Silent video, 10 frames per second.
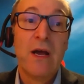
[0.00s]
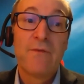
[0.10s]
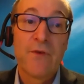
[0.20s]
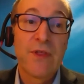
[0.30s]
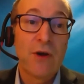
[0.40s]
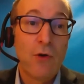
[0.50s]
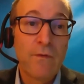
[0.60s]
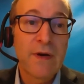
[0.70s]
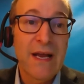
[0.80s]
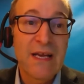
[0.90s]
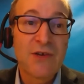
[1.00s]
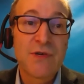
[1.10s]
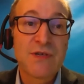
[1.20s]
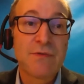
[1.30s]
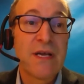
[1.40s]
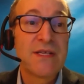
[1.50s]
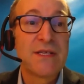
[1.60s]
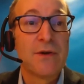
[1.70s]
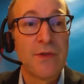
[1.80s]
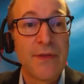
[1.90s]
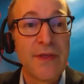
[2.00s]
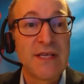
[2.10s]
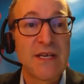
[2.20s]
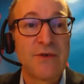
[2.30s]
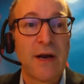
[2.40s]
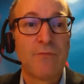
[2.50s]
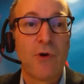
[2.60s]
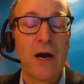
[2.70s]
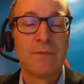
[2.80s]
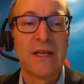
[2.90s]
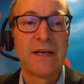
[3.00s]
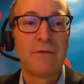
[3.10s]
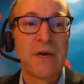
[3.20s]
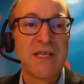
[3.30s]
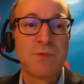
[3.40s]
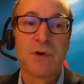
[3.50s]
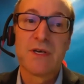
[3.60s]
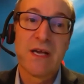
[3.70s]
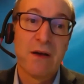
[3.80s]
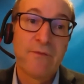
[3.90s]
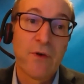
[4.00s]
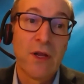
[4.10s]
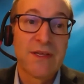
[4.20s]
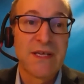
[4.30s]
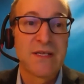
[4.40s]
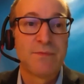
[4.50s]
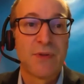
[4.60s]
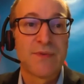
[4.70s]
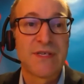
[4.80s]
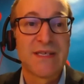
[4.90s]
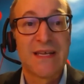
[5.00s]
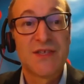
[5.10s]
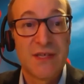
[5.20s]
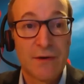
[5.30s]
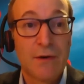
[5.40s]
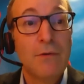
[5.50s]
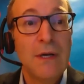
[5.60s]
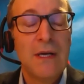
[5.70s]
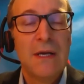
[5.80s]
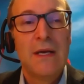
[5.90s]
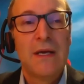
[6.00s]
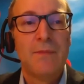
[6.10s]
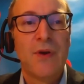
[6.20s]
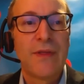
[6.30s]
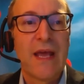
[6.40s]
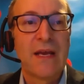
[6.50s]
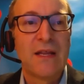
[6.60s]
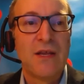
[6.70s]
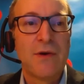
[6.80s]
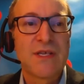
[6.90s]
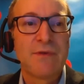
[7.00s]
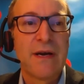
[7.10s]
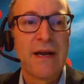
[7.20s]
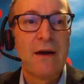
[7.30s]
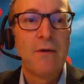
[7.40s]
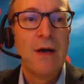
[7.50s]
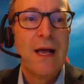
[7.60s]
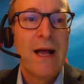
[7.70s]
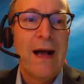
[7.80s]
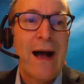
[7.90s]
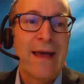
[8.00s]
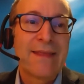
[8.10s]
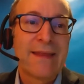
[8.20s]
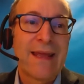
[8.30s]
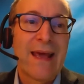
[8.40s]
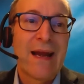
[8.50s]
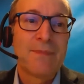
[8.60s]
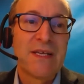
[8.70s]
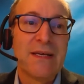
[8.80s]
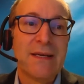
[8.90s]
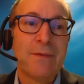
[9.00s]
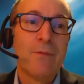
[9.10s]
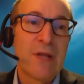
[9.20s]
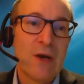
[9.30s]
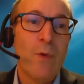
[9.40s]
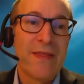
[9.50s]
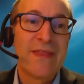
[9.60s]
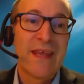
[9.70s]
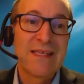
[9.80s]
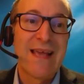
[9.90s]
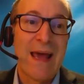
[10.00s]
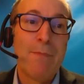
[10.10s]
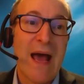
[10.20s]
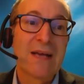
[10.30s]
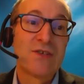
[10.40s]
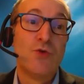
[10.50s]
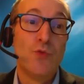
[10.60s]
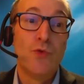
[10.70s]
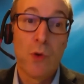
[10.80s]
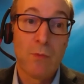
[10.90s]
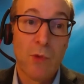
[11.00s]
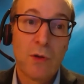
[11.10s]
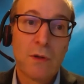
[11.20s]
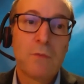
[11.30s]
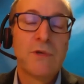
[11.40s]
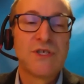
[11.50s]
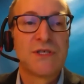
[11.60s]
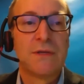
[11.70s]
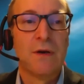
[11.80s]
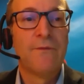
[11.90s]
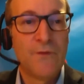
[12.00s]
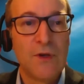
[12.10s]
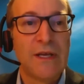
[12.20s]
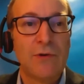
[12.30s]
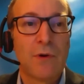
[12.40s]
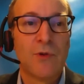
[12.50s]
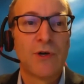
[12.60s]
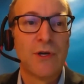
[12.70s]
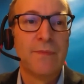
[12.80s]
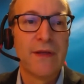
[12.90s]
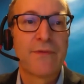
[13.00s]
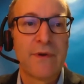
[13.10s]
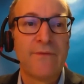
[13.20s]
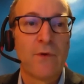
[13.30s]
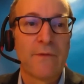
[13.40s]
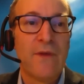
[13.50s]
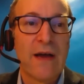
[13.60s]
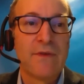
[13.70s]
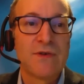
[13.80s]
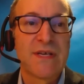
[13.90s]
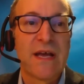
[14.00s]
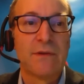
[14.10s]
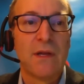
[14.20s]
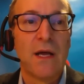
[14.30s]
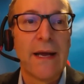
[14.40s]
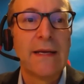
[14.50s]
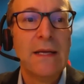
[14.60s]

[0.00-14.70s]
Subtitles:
For the overnight interest rates, the things that drive prime lending rates, we're for all intents and purposes at zero in both Canada and the U.S. right now. I think they get up to, when things get back to normal, which, fully normal could be 3, 4, 5 years down the line.